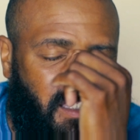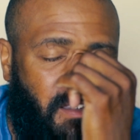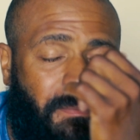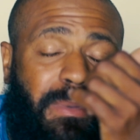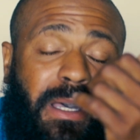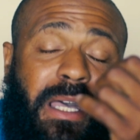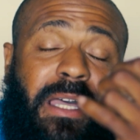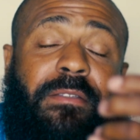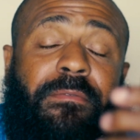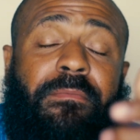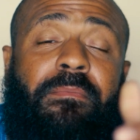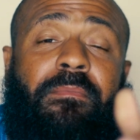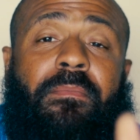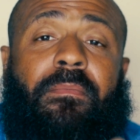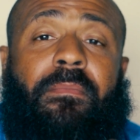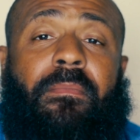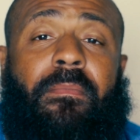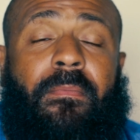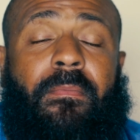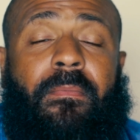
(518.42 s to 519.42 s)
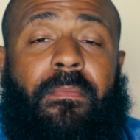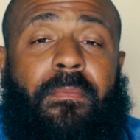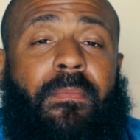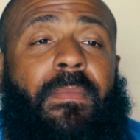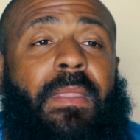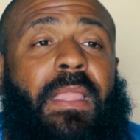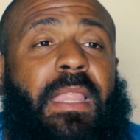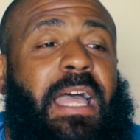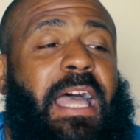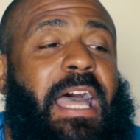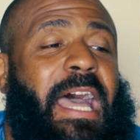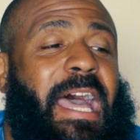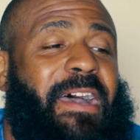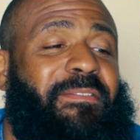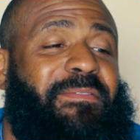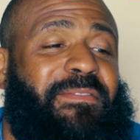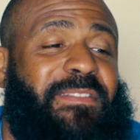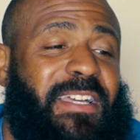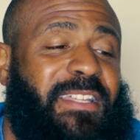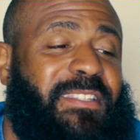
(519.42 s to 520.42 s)
But
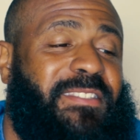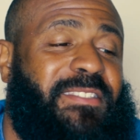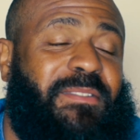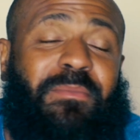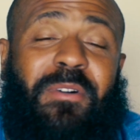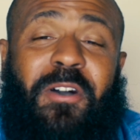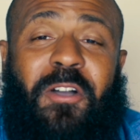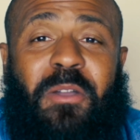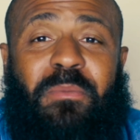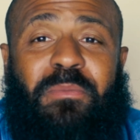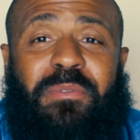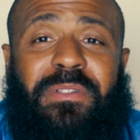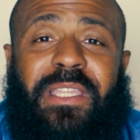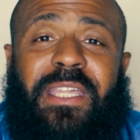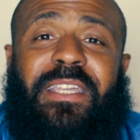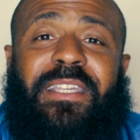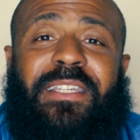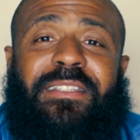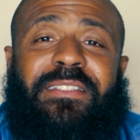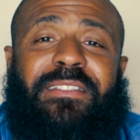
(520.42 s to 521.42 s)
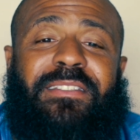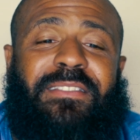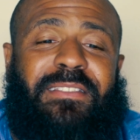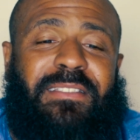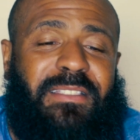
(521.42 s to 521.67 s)
I've done some horrible things.